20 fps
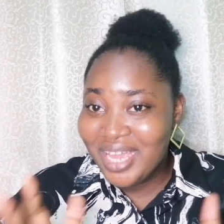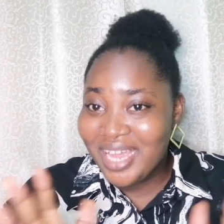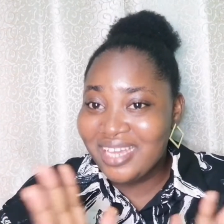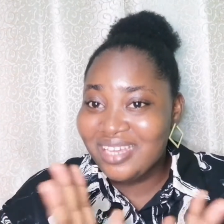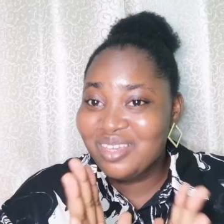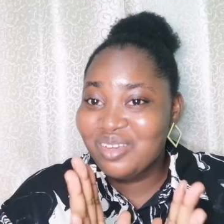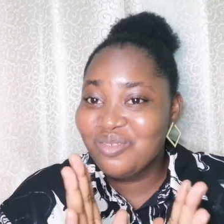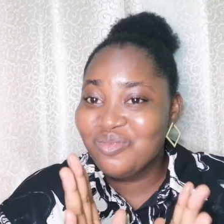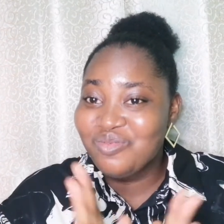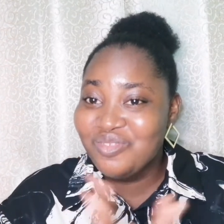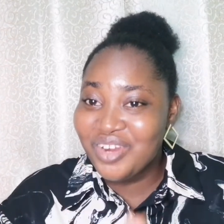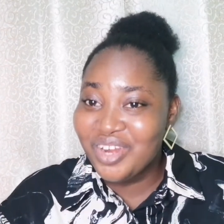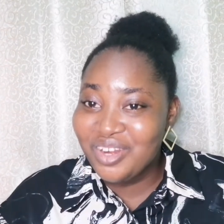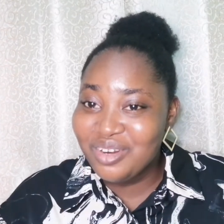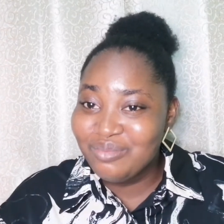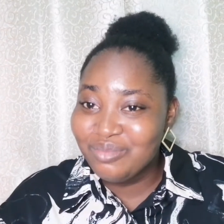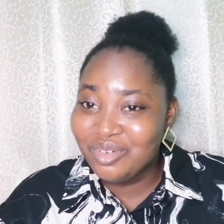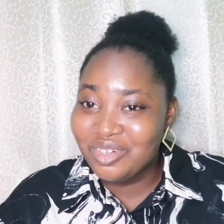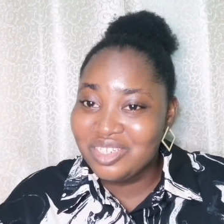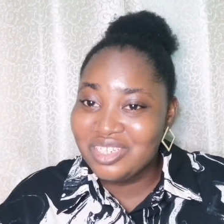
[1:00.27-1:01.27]
Thank you
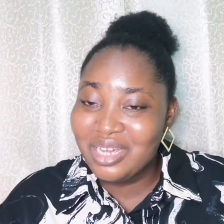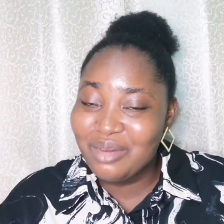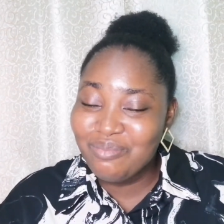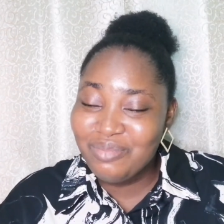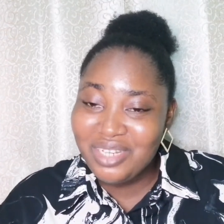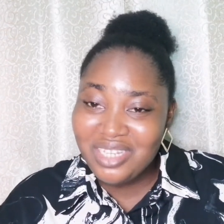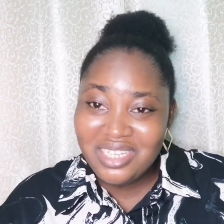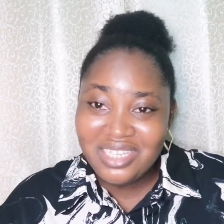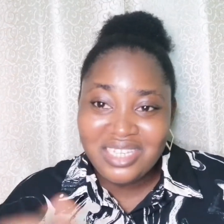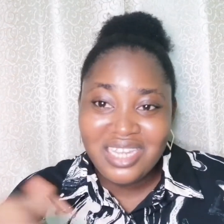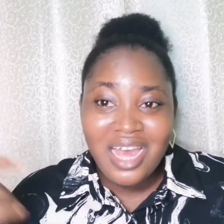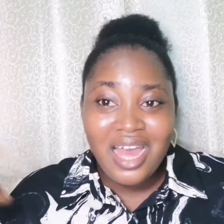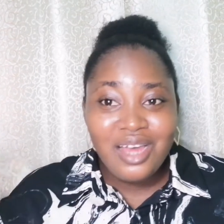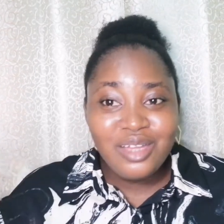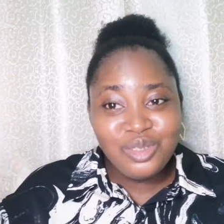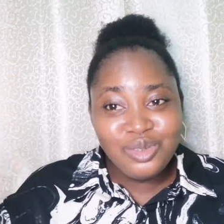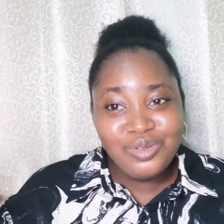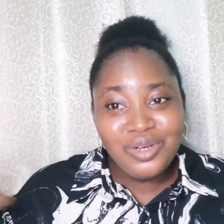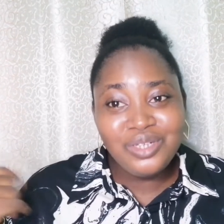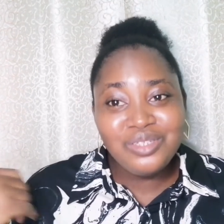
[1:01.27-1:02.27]
very much, and please
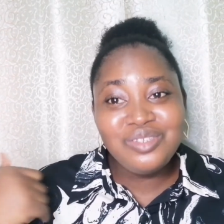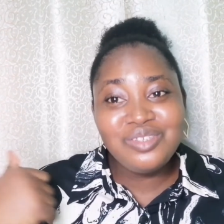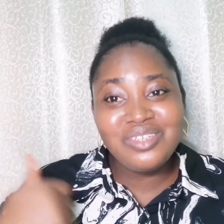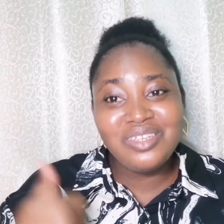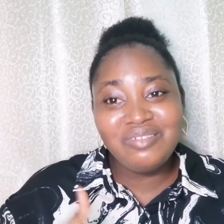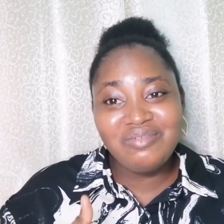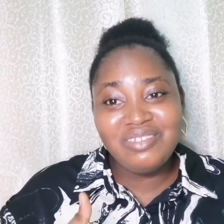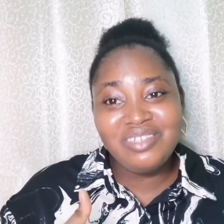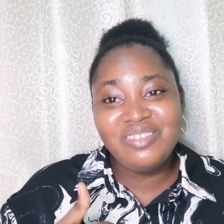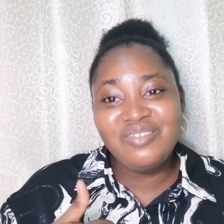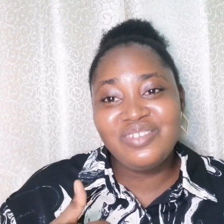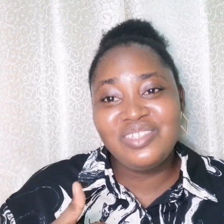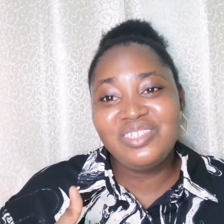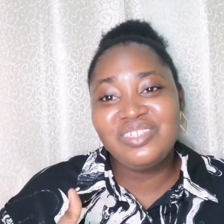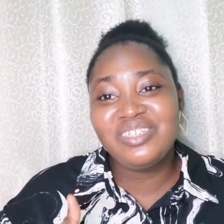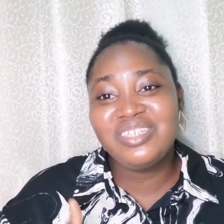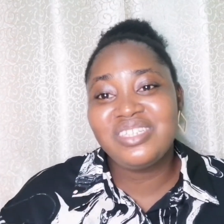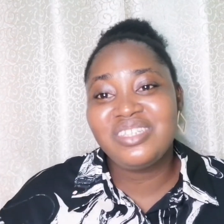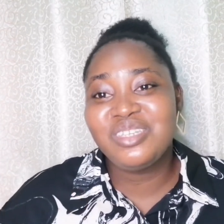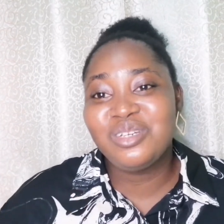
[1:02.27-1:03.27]
do not to give this
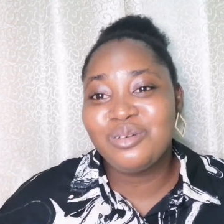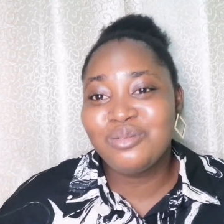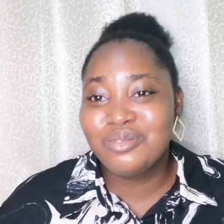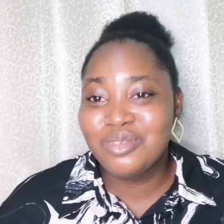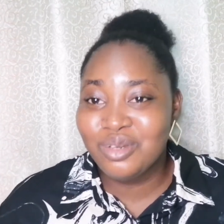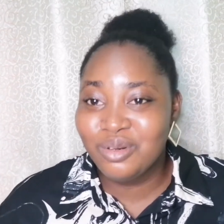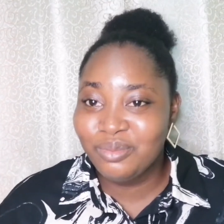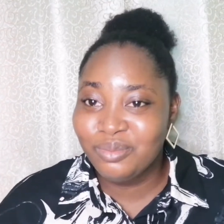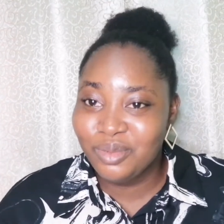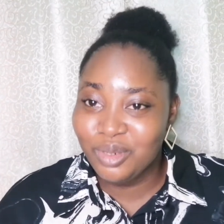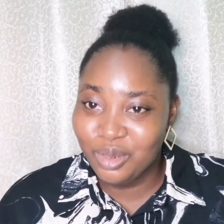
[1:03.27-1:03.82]
video a thumbs up